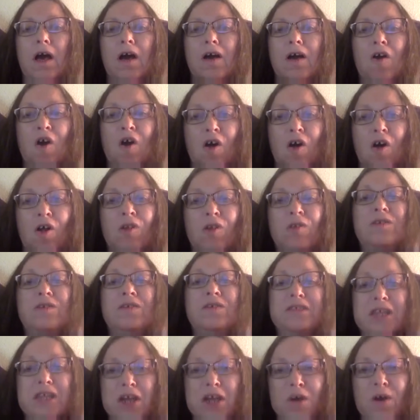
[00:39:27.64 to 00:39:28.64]
called
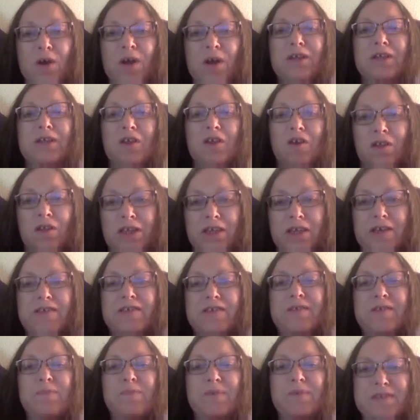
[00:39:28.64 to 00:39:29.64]
Terra Nullius
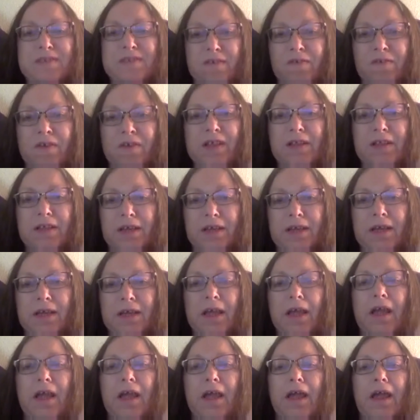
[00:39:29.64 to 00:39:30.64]
specifically.
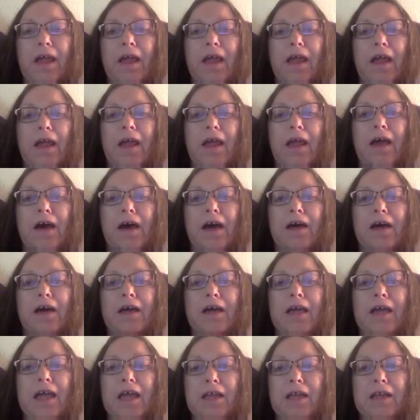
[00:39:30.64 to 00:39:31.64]

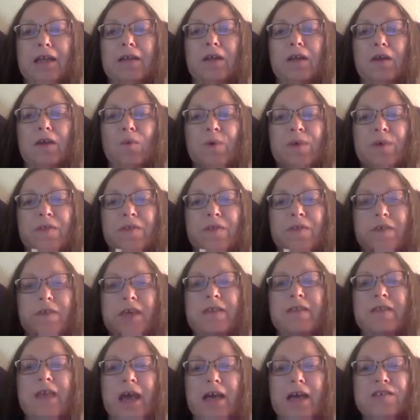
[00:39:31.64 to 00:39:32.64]
And
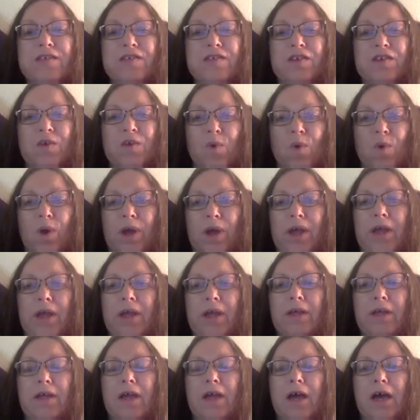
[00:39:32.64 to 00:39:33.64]
within that
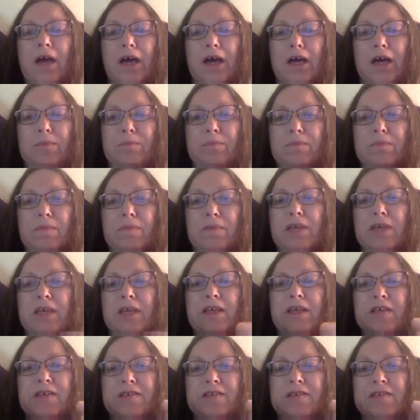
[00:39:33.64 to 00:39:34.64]
story,
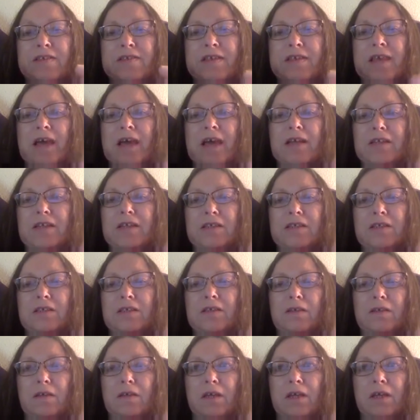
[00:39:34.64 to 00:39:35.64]
it is set
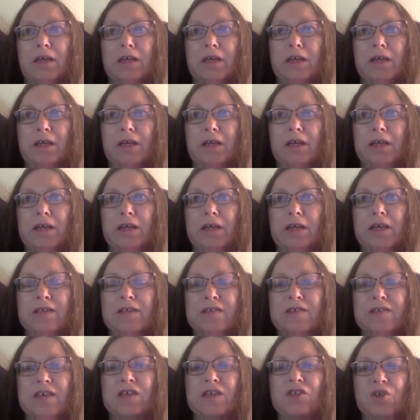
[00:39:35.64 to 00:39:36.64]
in
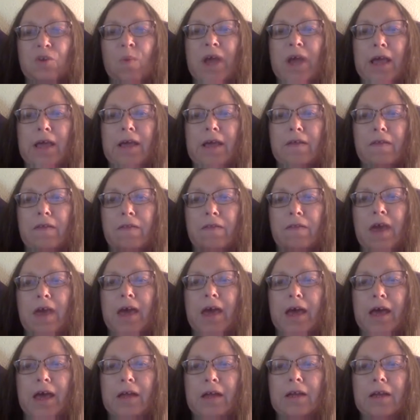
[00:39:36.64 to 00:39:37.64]
such a way
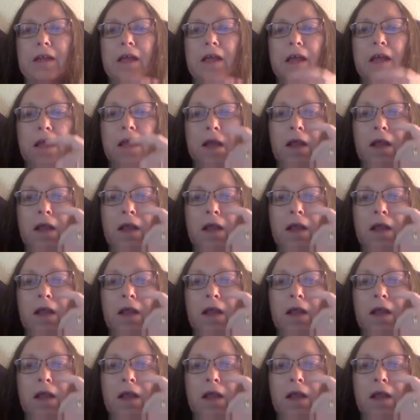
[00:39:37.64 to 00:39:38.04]
that